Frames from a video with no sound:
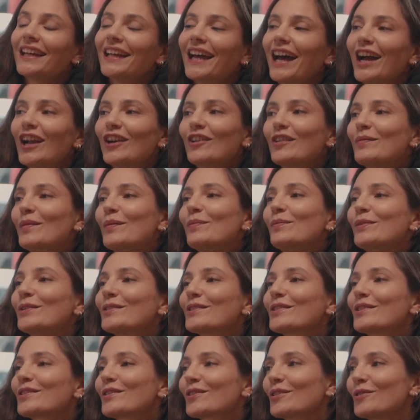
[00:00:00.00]
I remember
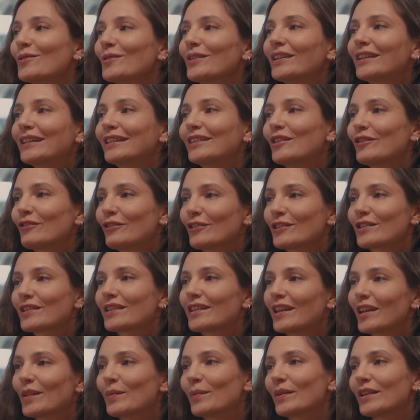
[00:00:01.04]
so well the first
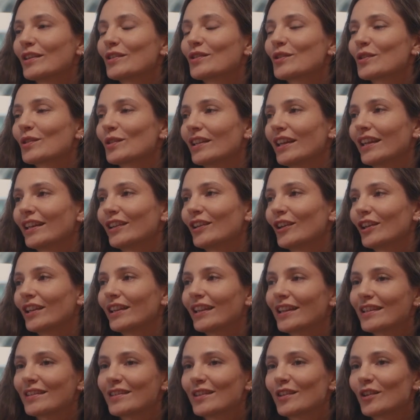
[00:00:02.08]
time I saw like a
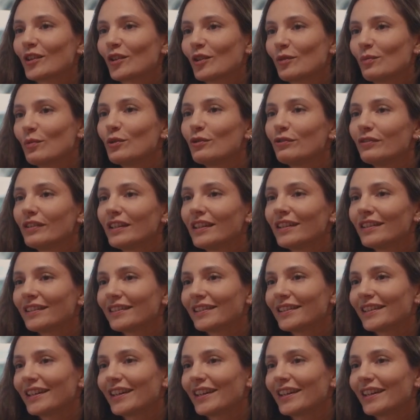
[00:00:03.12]
classical movie.